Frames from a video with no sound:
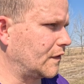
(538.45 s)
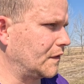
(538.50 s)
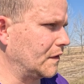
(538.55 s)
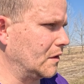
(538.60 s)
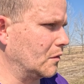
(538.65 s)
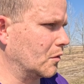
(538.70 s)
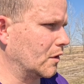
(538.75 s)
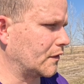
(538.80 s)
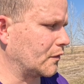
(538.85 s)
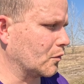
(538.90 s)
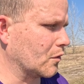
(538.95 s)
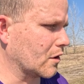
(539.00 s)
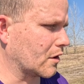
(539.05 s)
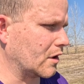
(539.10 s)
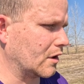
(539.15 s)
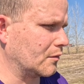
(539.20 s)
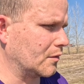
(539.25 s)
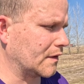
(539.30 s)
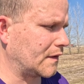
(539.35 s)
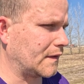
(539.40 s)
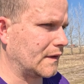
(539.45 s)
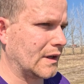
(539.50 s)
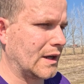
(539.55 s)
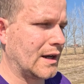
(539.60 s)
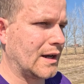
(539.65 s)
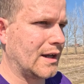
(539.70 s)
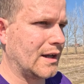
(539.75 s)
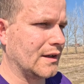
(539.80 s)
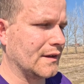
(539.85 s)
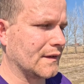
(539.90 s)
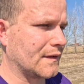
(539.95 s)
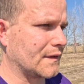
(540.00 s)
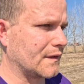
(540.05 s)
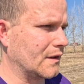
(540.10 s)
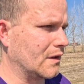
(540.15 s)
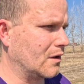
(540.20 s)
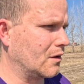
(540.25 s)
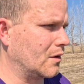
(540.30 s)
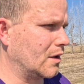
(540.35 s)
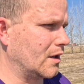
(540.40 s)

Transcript: see what's working, what's not, and so